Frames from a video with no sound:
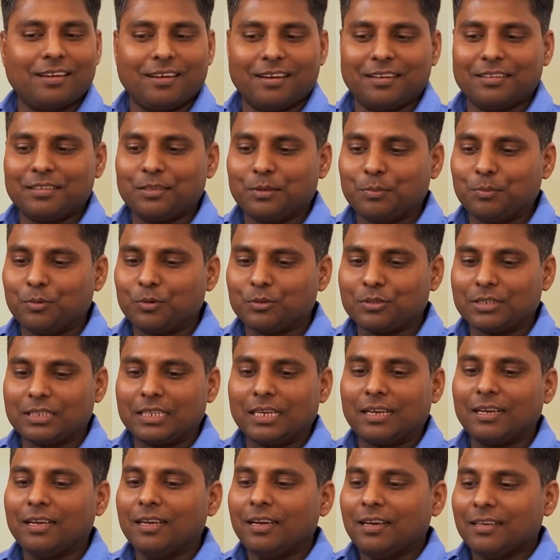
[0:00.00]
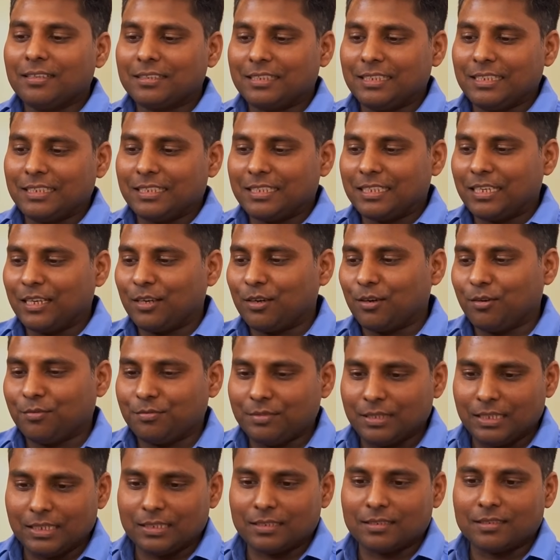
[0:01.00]
the vote share, seat share of
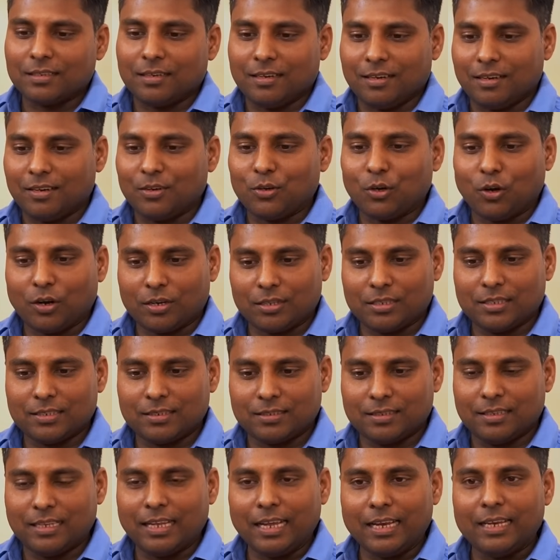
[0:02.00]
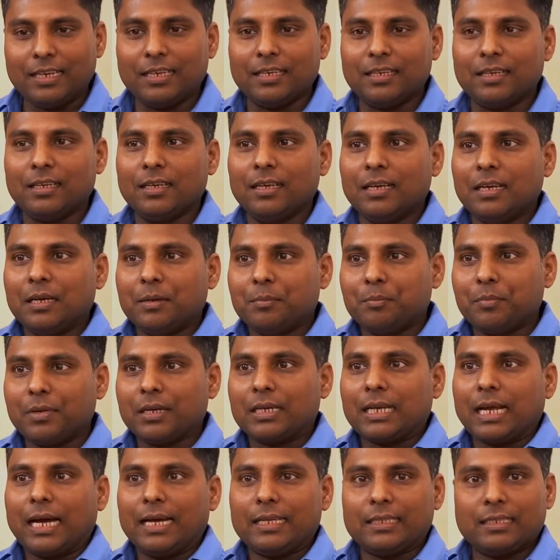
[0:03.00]
this Northeast Delhi,
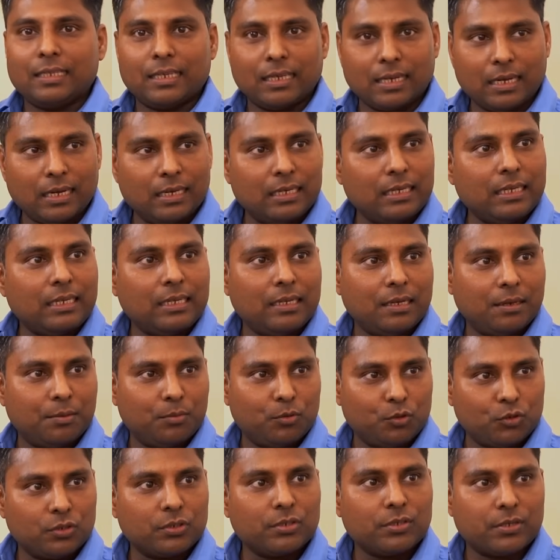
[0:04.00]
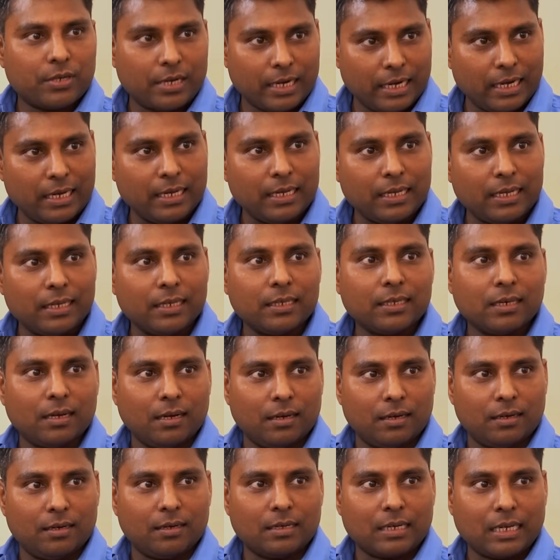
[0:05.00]
but I think Kanhaiya was trailing.
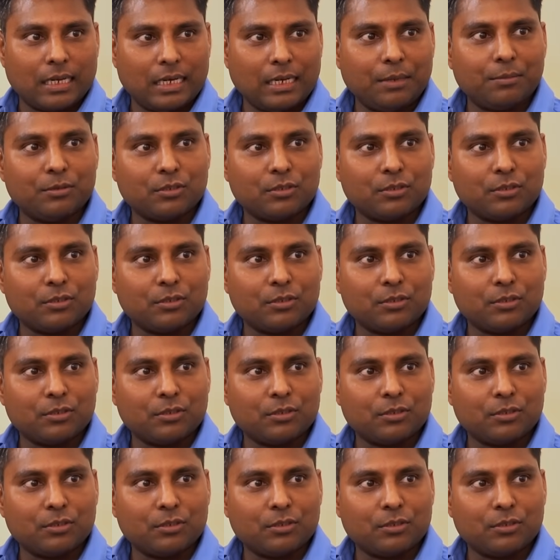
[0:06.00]
I